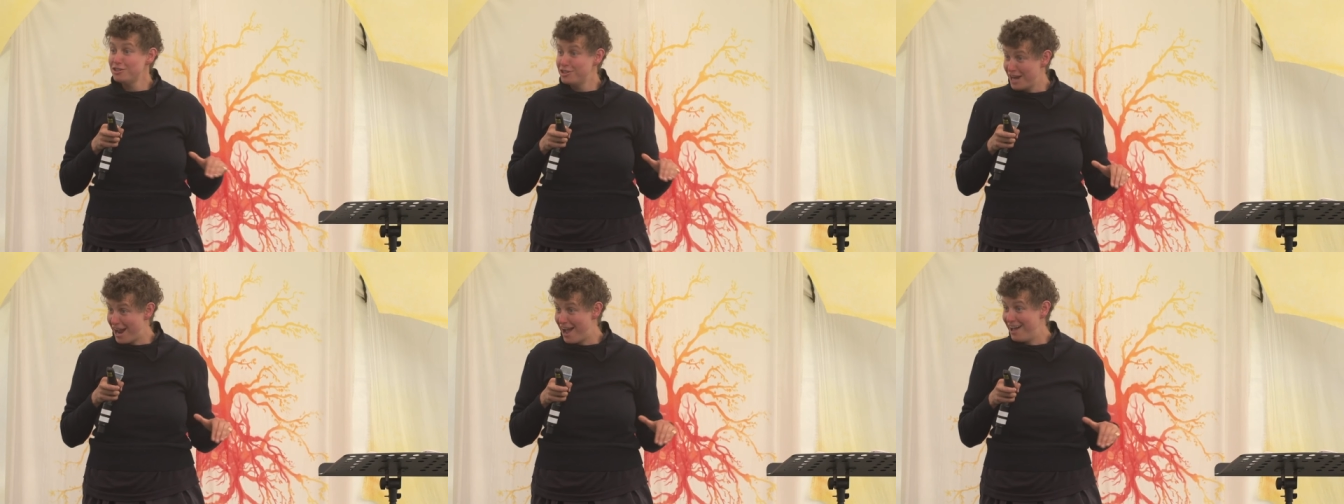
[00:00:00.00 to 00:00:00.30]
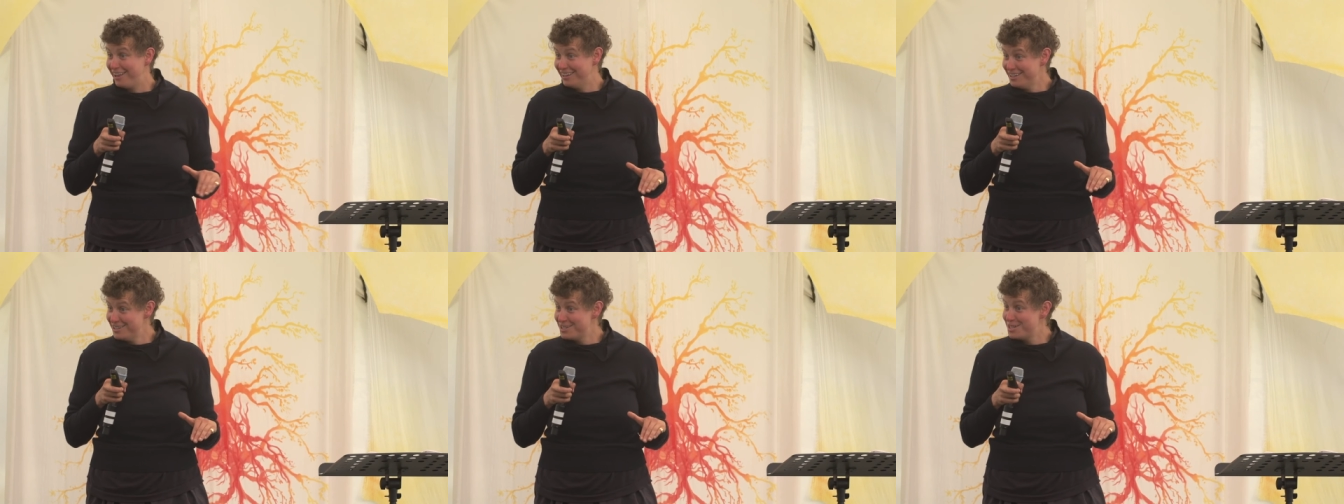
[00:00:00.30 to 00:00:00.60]

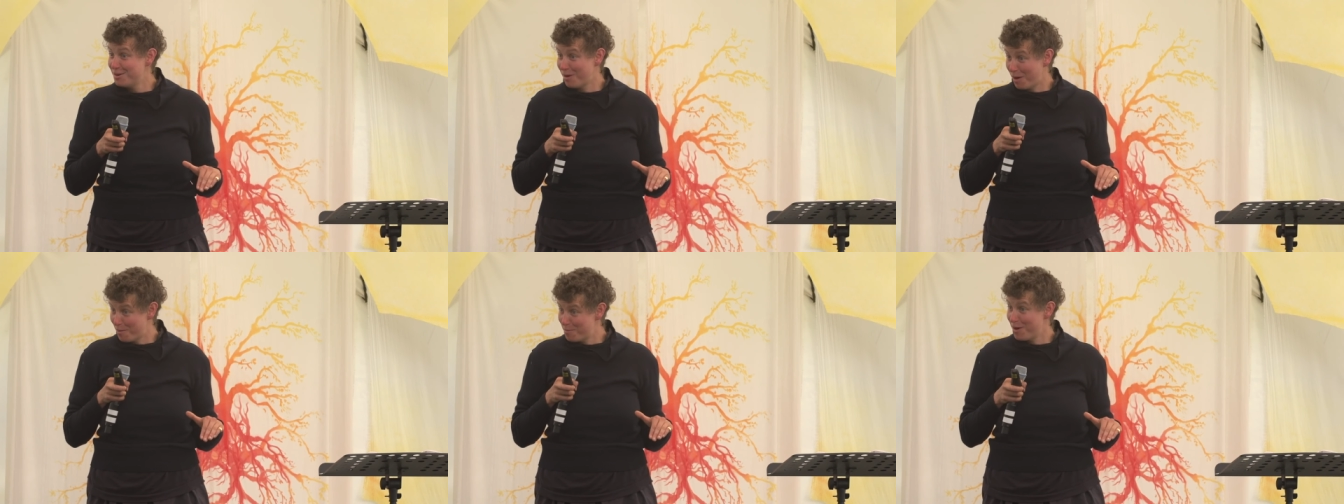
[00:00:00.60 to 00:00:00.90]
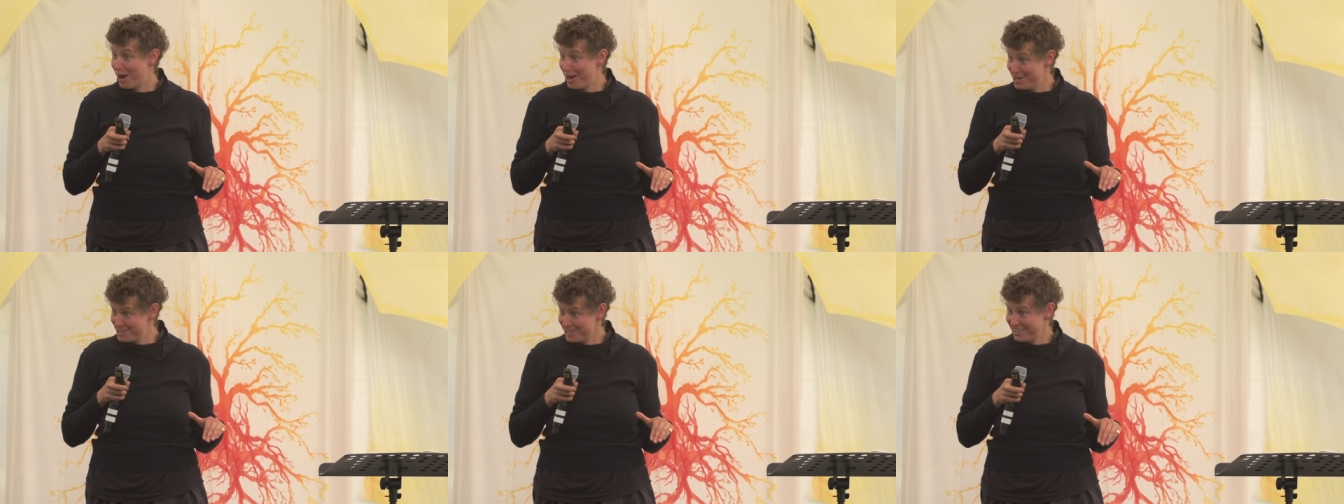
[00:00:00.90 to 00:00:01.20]
challenge to our
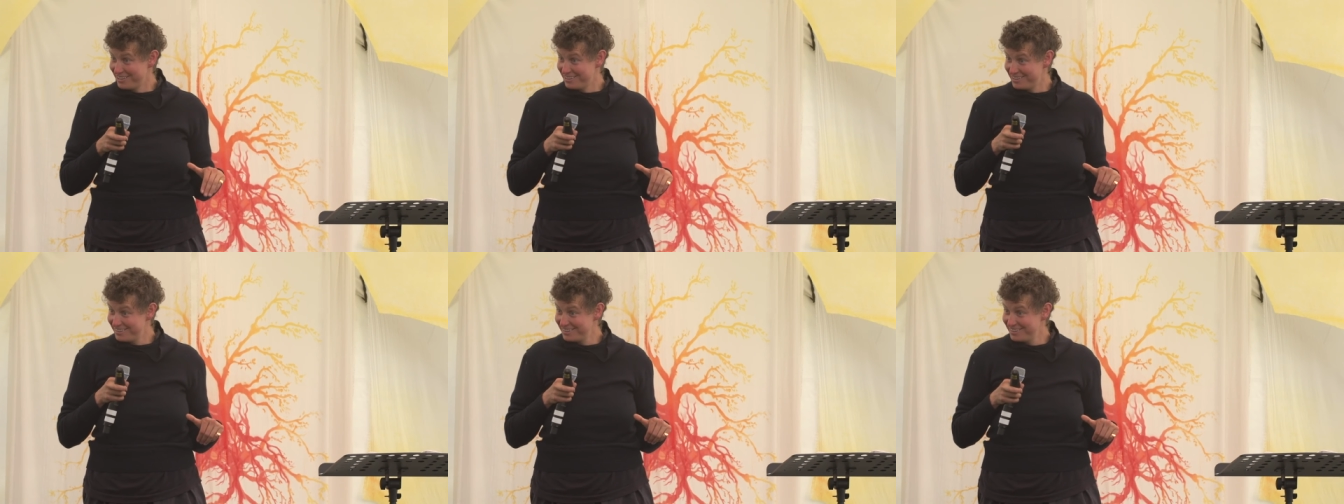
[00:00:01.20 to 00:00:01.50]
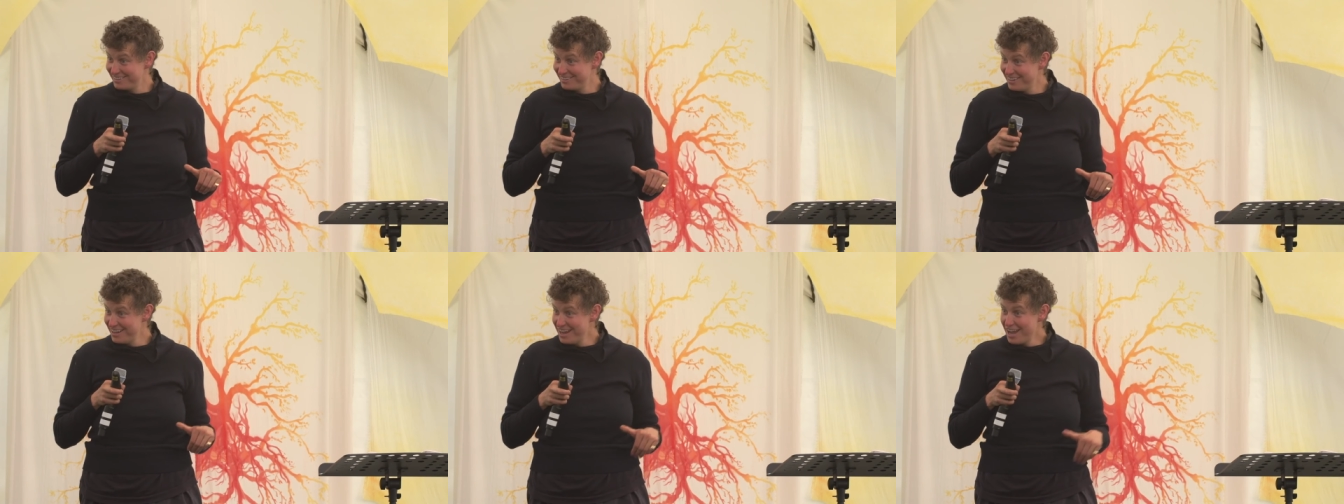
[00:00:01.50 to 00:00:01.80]
project.
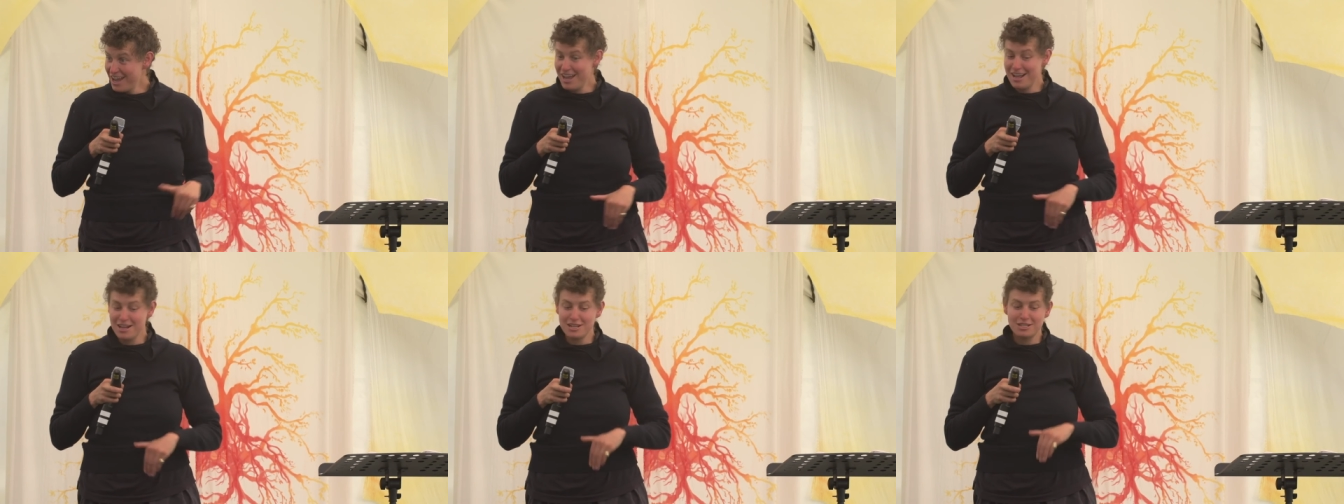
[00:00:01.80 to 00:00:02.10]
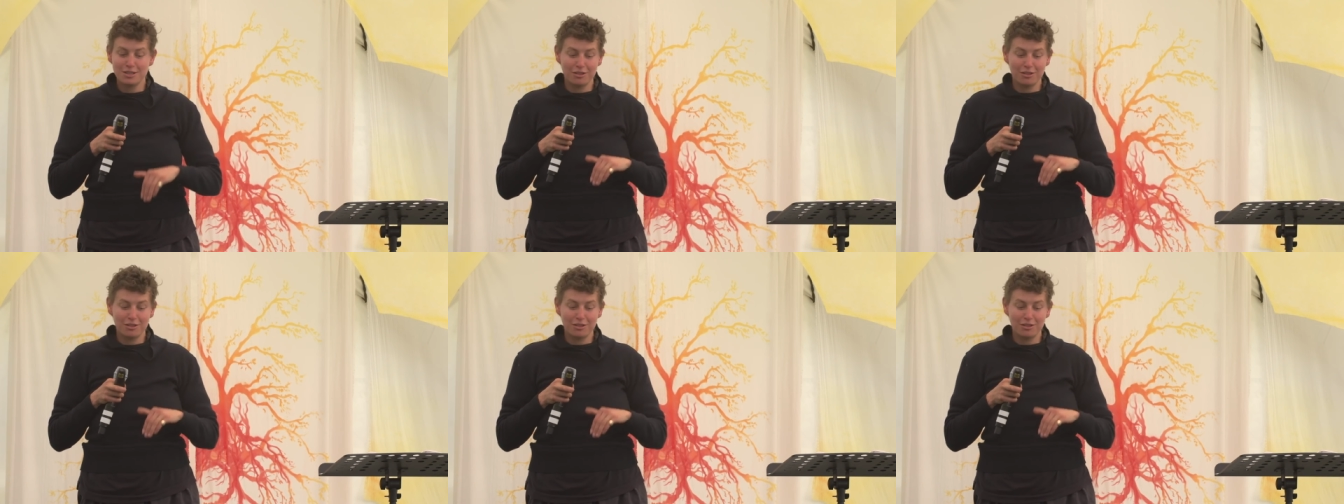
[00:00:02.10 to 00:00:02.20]
And